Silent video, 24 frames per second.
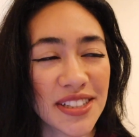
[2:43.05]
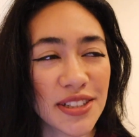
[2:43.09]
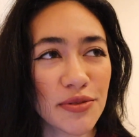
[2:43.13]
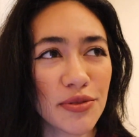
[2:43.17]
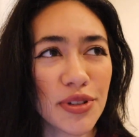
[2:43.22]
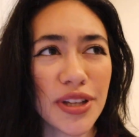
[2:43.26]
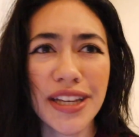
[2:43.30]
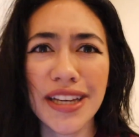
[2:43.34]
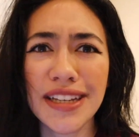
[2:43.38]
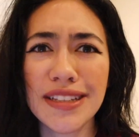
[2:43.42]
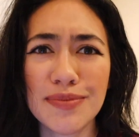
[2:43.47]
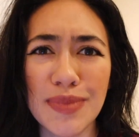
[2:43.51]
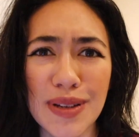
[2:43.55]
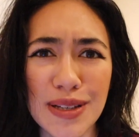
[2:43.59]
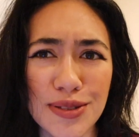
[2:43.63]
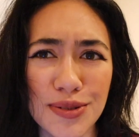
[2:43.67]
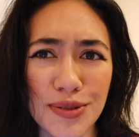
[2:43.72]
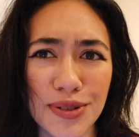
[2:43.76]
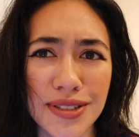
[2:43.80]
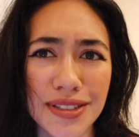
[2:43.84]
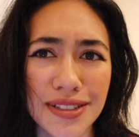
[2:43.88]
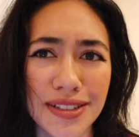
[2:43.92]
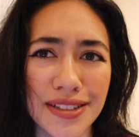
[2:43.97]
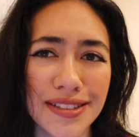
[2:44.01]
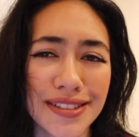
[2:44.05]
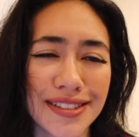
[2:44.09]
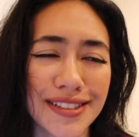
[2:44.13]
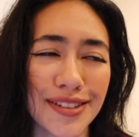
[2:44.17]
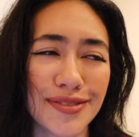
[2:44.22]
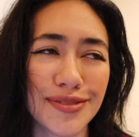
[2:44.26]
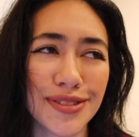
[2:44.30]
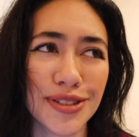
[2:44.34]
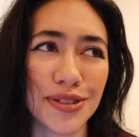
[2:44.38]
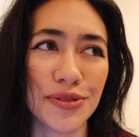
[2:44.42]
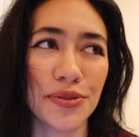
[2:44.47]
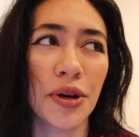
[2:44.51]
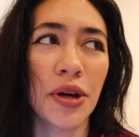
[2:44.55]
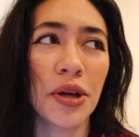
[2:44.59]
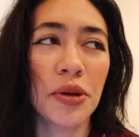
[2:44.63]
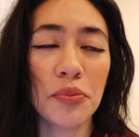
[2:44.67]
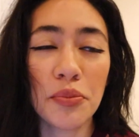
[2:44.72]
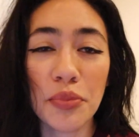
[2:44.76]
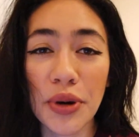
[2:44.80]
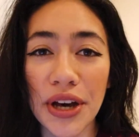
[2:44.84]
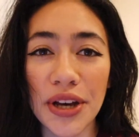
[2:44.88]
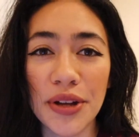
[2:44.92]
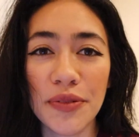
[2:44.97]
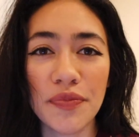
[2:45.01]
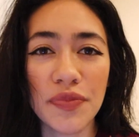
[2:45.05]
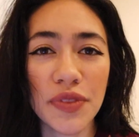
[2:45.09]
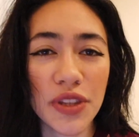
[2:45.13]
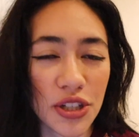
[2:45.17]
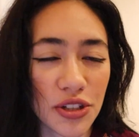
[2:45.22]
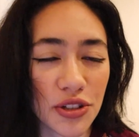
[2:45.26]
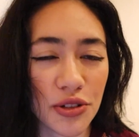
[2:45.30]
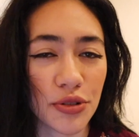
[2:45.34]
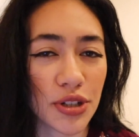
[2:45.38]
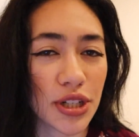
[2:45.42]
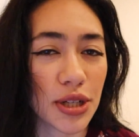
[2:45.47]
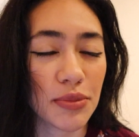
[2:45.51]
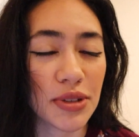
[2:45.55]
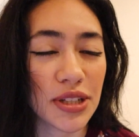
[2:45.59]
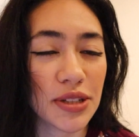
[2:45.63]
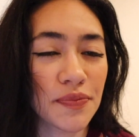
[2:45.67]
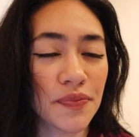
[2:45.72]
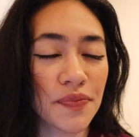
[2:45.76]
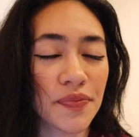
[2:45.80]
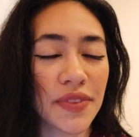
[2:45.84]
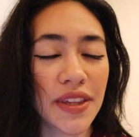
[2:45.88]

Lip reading: Well, I guess my story is good stuff too, but you know what I mean.